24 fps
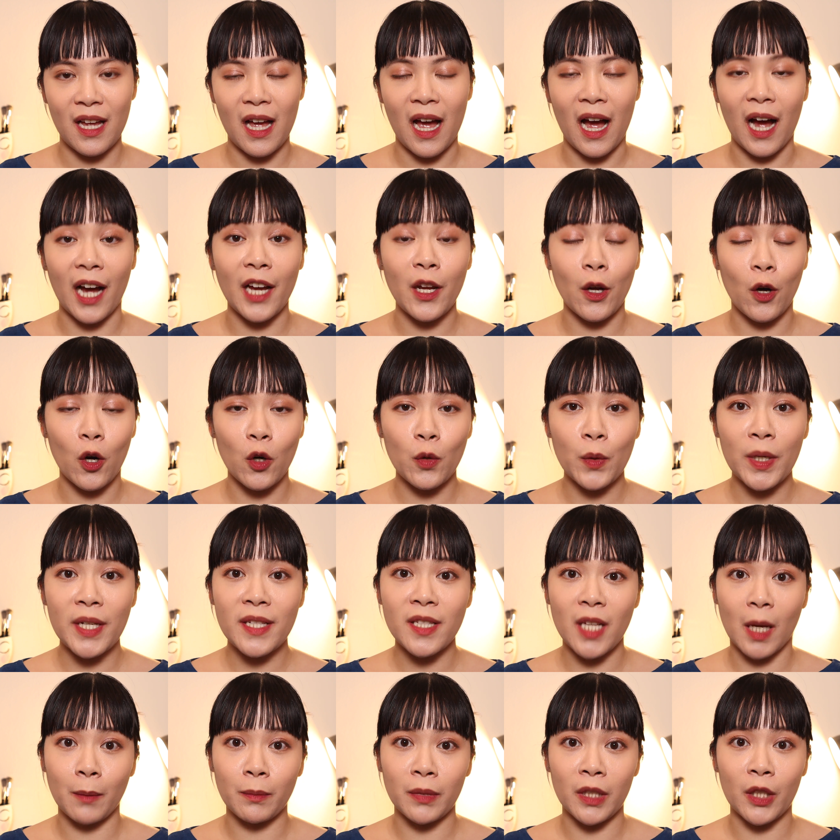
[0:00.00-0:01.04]
I always
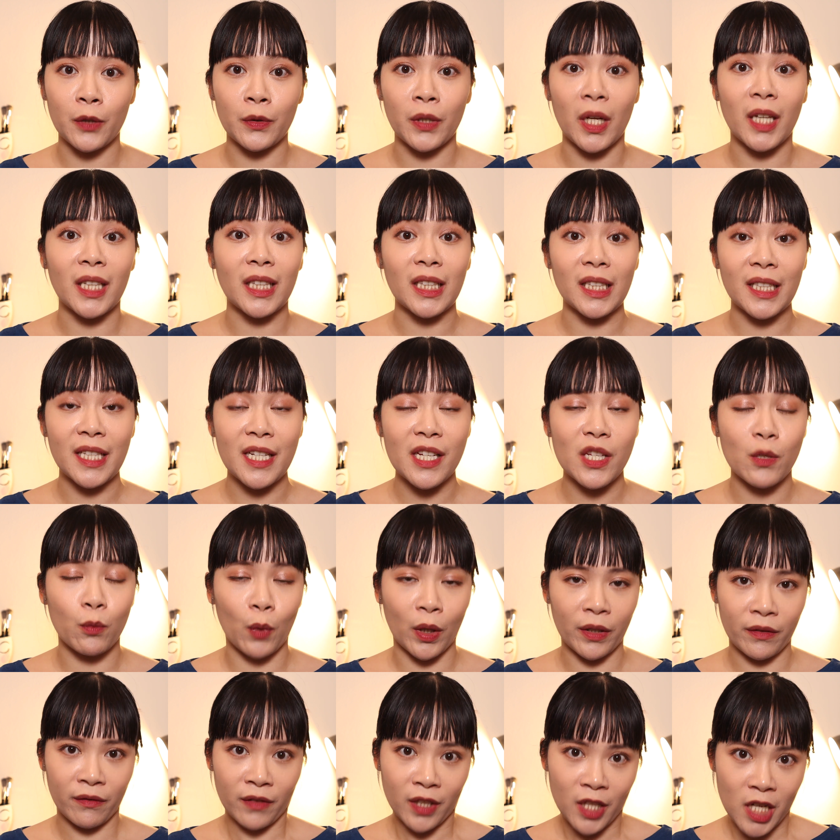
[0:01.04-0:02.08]
upload at least
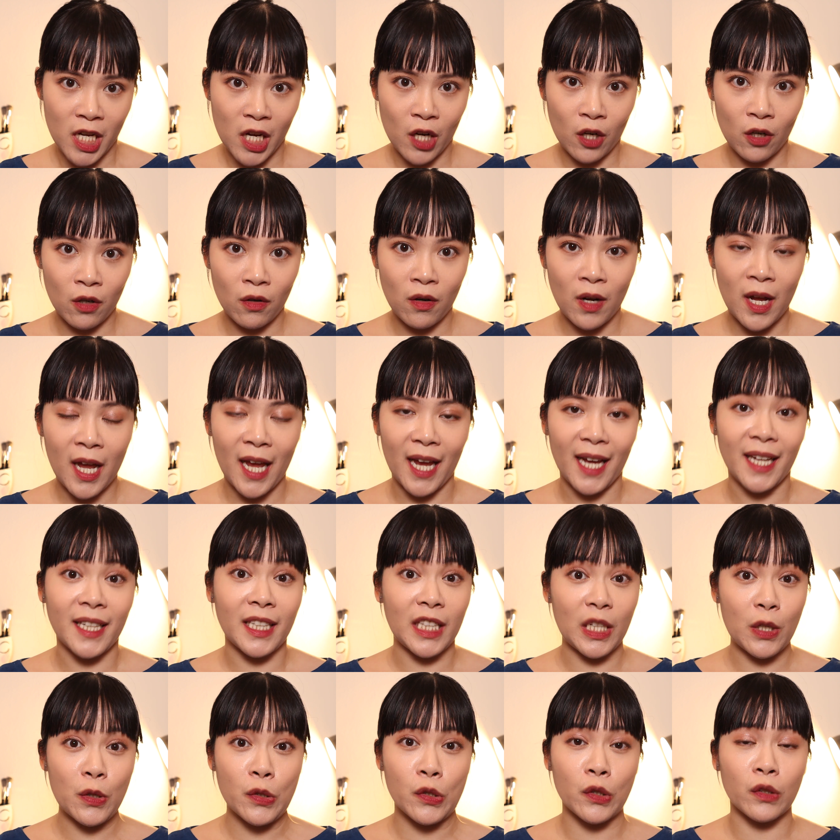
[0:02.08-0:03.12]
1 video, and
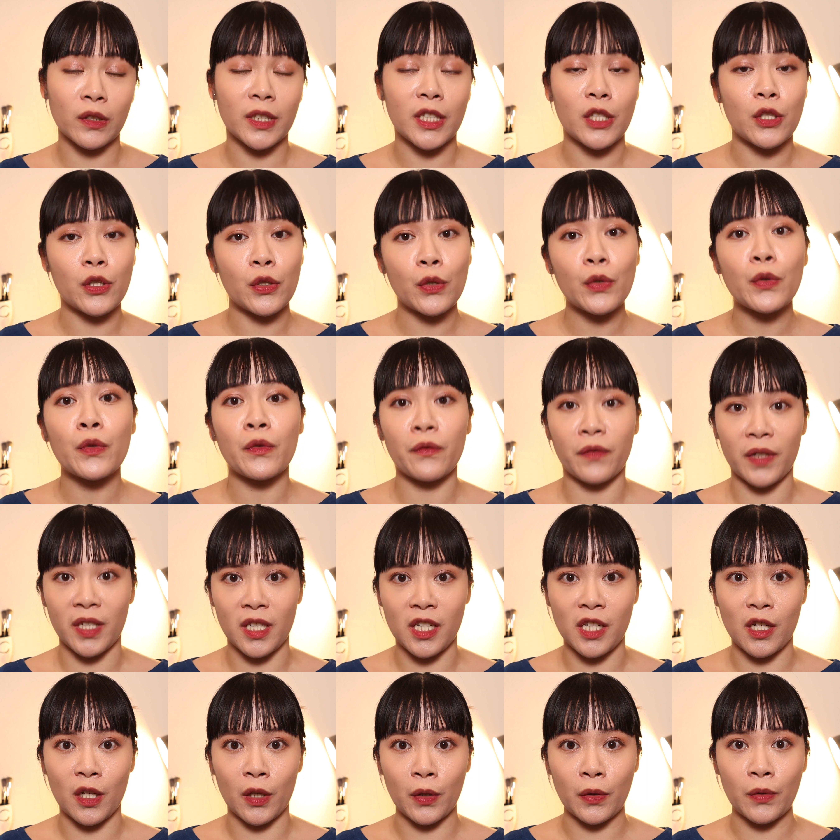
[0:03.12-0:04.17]
usually 2
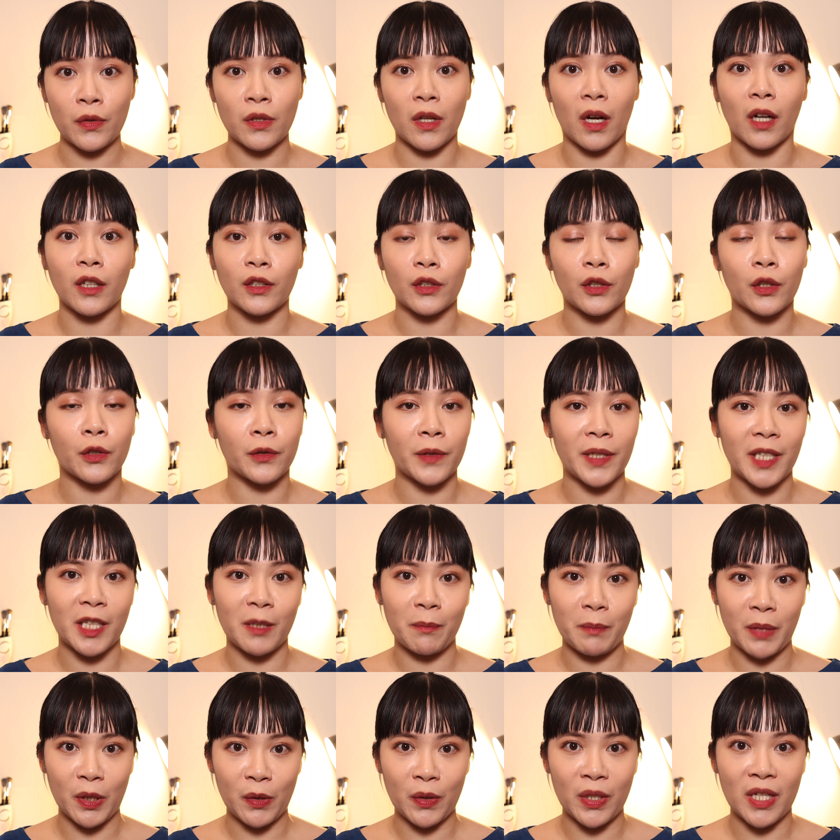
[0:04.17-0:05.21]
videos on Korean
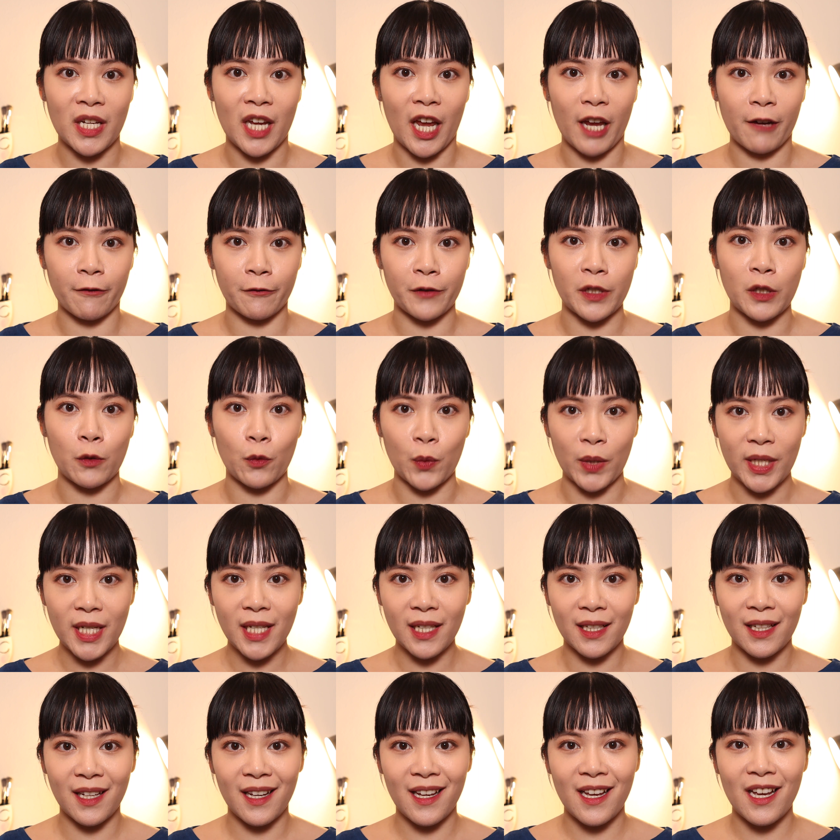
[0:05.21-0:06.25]
beauty every week,
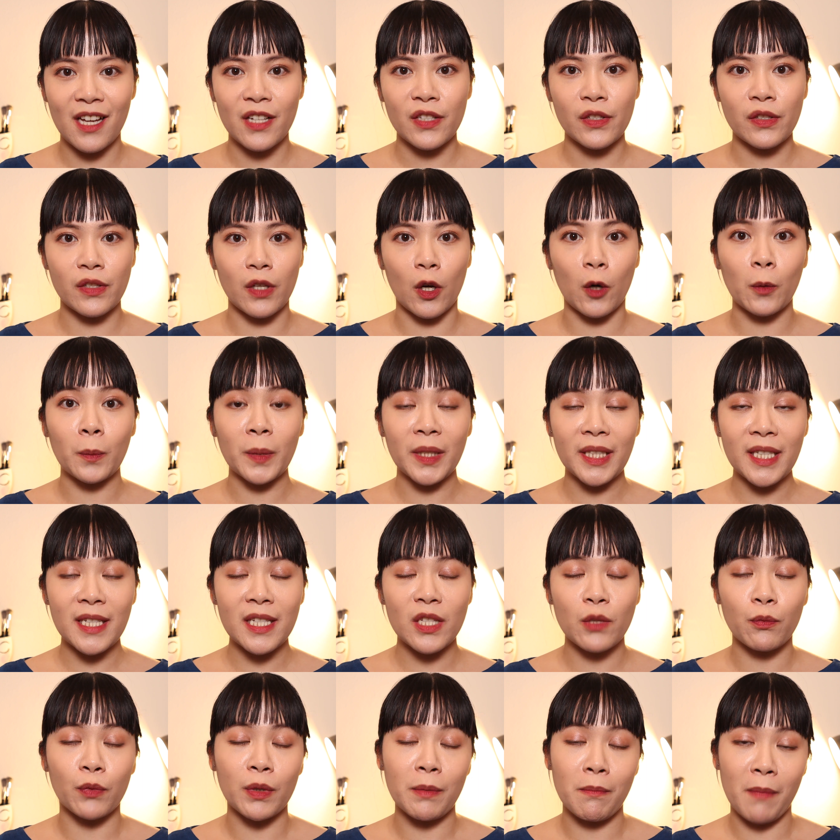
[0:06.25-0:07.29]
so
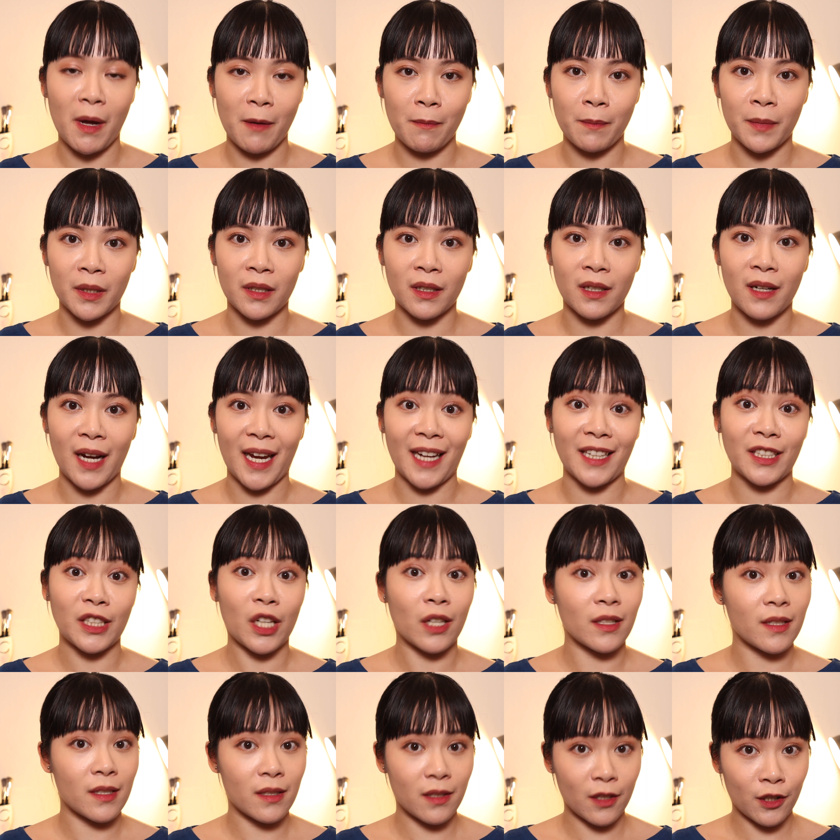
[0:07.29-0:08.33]
please remember and
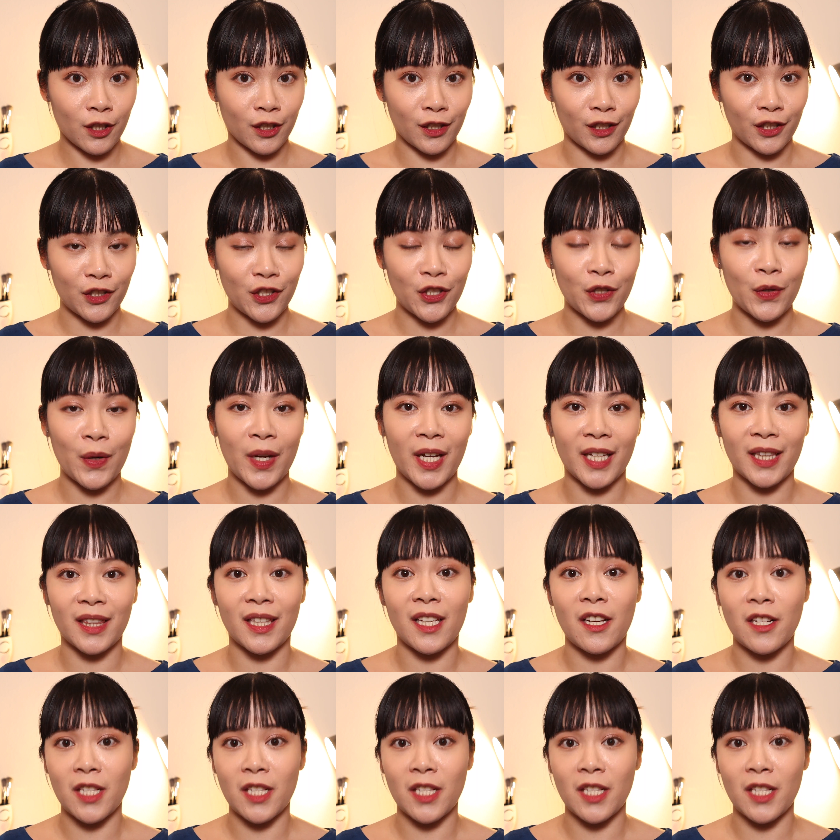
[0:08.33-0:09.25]
consider to hit the